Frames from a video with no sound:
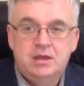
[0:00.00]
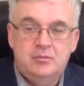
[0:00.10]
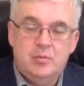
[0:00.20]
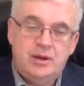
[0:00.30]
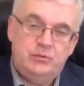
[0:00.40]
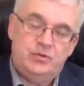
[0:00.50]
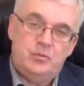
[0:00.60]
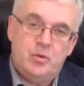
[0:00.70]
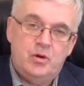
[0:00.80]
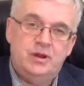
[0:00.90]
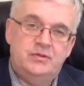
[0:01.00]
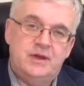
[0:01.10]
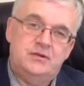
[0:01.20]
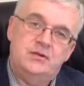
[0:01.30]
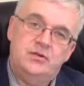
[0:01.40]
Mine was a morning
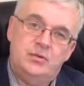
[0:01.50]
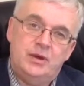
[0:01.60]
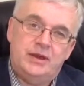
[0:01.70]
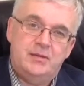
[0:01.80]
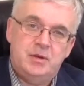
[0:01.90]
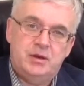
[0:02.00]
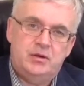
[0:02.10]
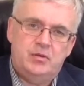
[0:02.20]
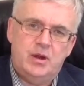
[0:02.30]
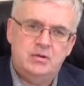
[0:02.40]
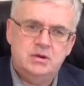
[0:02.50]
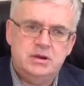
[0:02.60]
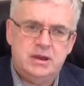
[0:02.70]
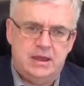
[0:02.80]
session, so I came in at around